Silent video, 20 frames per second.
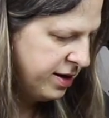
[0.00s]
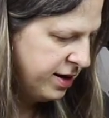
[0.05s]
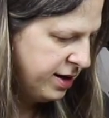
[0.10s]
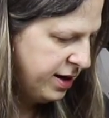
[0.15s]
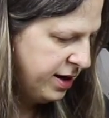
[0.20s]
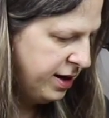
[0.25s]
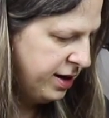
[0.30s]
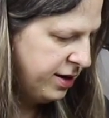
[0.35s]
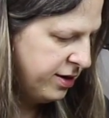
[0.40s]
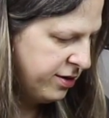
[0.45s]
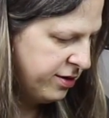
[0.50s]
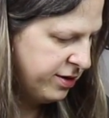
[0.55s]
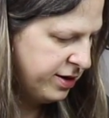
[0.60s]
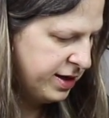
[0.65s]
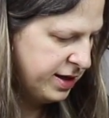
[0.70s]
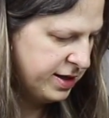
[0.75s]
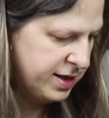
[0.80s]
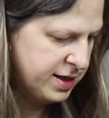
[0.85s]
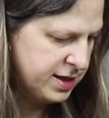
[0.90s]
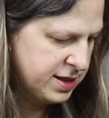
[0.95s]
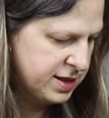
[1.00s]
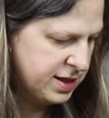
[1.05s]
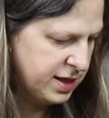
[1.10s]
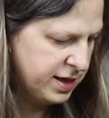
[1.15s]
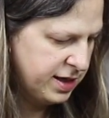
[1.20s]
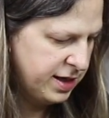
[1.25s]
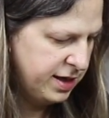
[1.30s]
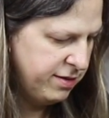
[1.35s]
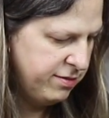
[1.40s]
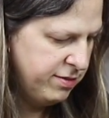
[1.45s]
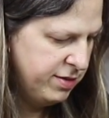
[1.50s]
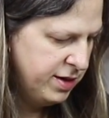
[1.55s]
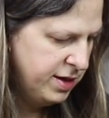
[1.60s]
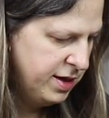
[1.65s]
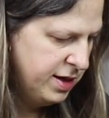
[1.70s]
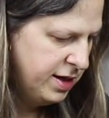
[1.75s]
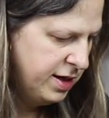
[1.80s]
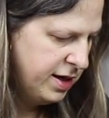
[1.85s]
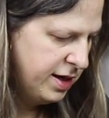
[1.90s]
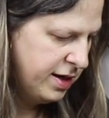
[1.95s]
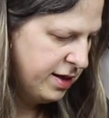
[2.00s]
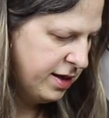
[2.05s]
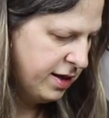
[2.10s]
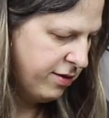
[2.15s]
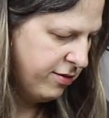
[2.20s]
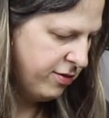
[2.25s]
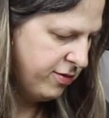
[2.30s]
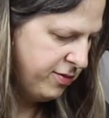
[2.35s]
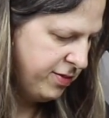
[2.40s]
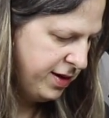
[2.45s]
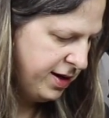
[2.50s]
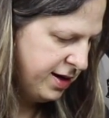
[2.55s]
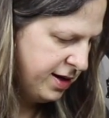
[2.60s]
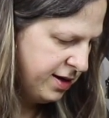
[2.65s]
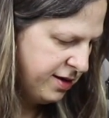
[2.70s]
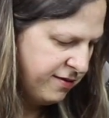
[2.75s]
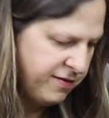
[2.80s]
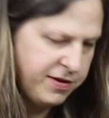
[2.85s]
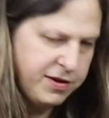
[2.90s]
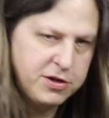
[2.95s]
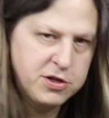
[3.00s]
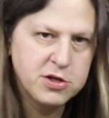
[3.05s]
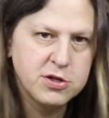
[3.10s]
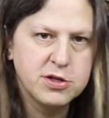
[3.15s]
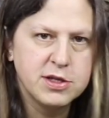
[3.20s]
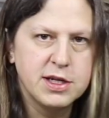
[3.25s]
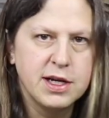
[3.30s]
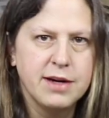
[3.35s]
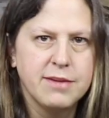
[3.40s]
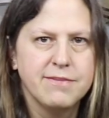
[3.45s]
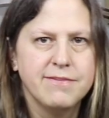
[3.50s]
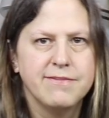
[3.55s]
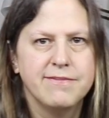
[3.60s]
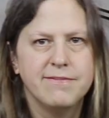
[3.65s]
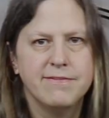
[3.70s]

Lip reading: here at this time. That will be in a future step.